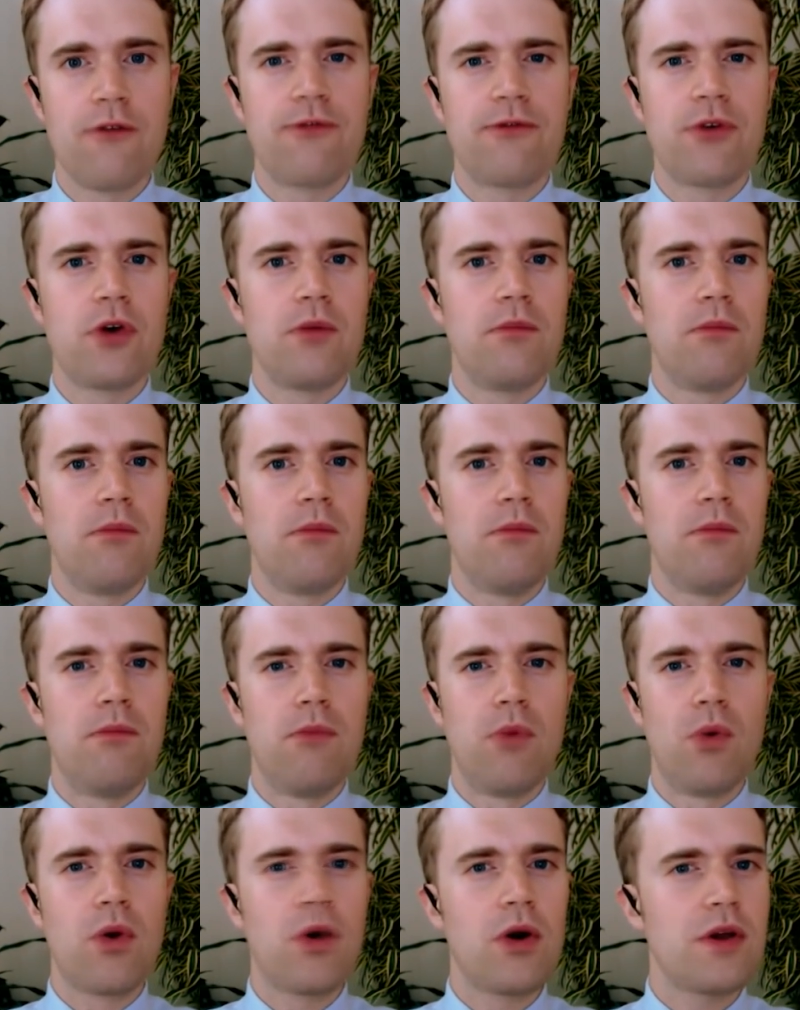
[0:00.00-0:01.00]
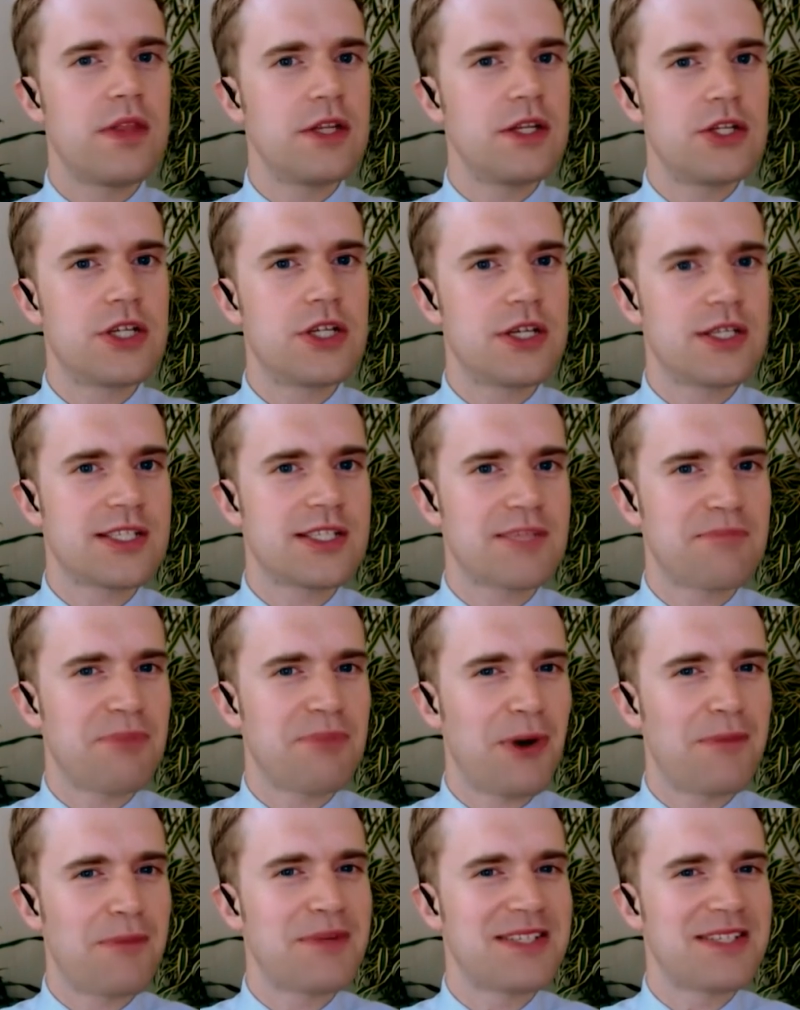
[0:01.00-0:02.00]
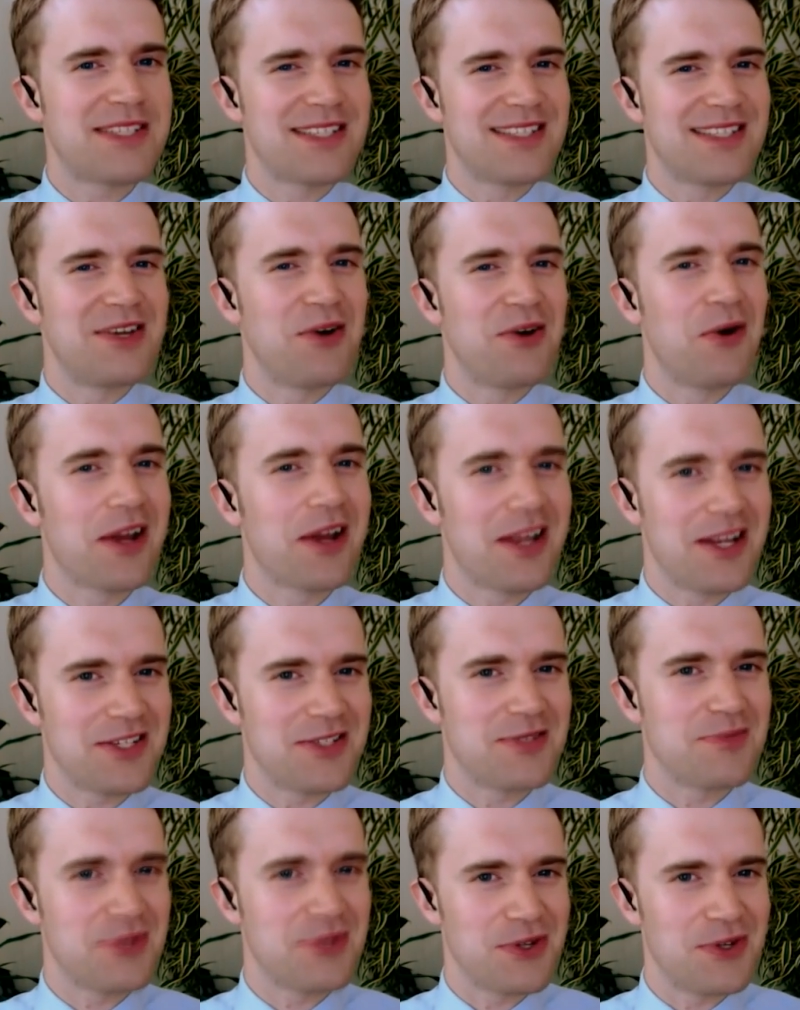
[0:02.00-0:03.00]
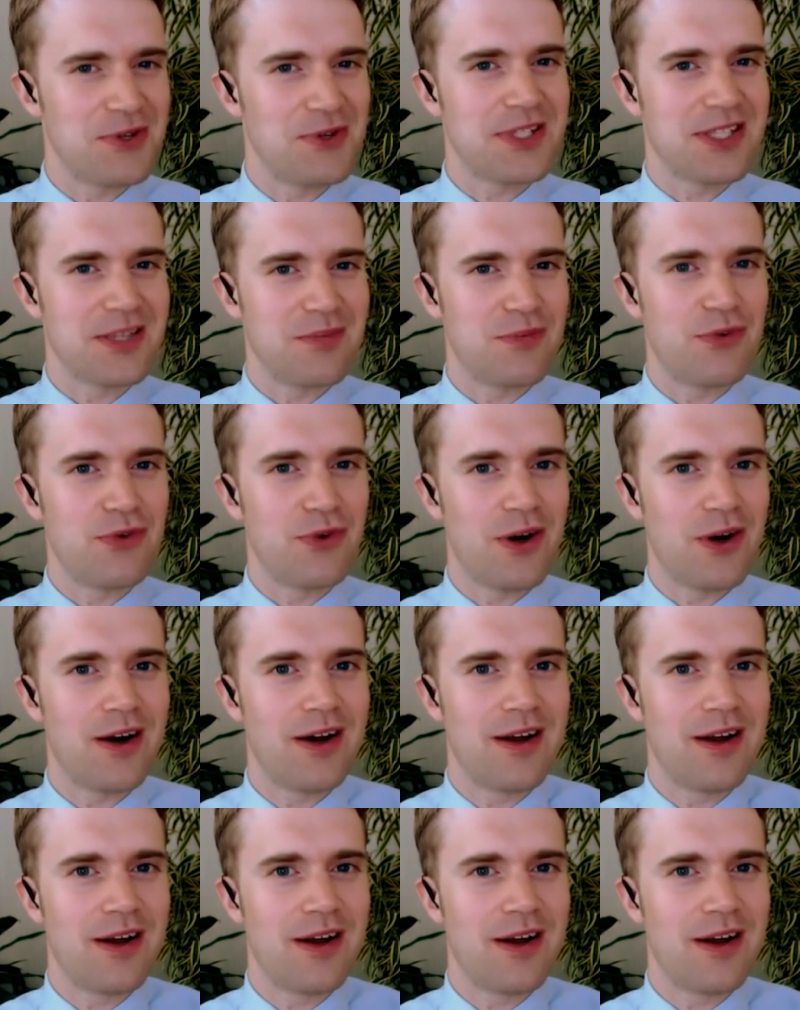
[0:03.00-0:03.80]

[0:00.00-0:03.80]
for more than just the purposes the organisms are using them for.